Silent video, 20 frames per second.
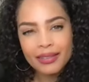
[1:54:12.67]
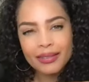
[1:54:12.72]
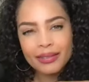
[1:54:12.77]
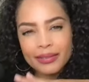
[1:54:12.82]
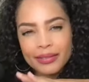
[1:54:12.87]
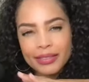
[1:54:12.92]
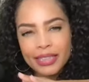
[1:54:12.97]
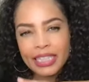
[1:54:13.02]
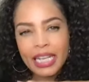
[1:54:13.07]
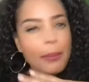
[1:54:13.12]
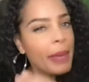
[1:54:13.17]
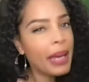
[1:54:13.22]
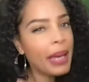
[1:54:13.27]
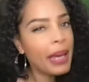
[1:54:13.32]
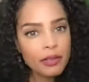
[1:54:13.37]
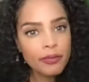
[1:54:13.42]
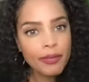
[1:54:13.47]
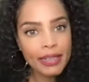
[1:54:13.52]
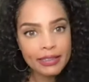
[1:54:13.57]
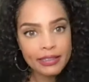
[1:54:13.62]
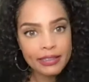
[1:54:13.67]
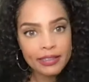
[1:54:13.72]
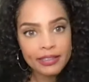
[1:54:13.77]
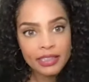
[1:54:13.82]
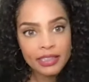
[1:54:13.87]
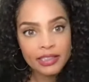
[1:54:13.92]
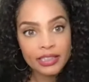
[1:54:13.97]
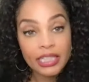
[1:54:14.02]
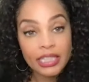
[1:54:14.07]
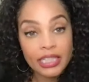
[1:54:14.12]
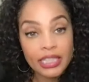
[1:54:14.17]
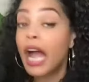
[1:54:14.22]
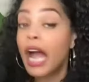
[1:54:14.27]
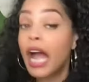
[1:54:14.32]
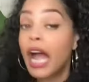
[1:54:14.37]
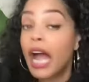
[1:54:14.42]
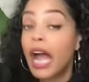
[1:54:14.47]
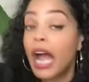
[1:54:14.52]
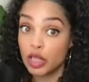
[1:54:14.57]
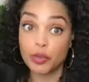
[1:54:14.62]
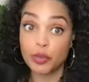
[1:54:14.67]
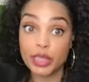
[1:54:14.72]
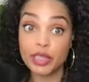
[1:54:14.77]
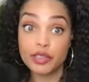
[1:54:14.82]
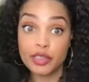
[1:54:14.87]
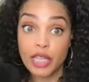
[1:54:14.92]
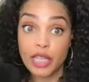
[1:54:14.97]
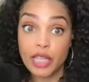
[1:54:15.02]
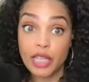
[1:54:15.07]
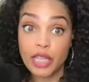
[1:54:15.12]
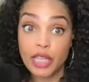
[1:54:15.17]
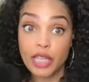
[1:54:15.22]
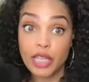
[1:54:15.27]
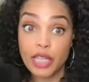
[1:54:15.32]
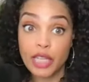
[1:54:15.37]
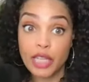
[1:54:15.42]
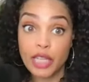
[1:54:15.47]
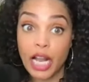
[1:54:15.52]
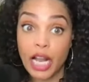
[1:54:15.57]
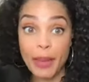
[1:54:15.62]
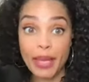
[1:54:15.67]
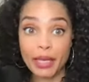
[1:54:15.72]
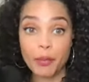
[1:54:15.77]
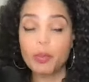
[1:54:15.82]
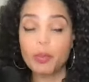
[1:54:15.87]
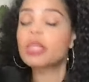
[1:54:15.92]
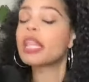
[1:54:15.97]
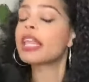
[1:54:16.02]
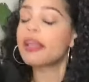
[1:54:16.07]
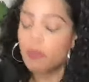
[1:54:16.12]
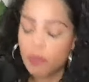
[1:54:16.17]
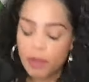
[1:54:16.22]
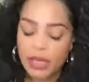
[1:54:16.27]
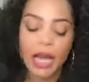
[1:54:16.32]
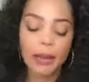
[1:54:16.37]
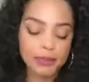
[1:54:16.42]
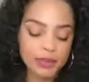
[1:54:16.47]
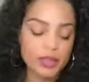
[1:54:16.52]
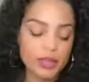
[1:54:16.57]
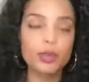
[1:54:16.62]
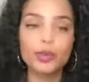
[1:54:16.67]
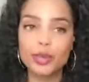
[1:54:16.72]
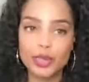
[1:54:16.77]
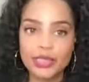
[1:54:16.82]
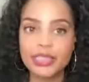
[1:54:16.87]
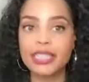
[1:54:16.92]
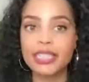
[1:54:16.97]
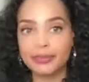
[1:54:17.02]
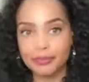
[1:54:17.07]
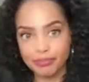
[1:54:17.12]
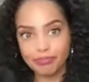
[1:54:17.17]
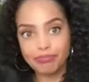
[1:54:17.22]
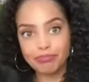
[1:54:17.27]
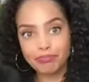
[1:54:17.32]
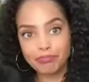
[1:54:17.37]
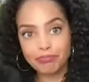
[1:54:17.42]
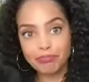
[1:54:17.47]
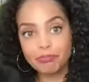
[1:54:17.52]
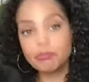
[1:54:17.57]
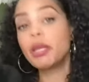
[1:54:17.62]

did I make the right decision? I think these were these times when Harry and Meghan were like, we absolutely did. We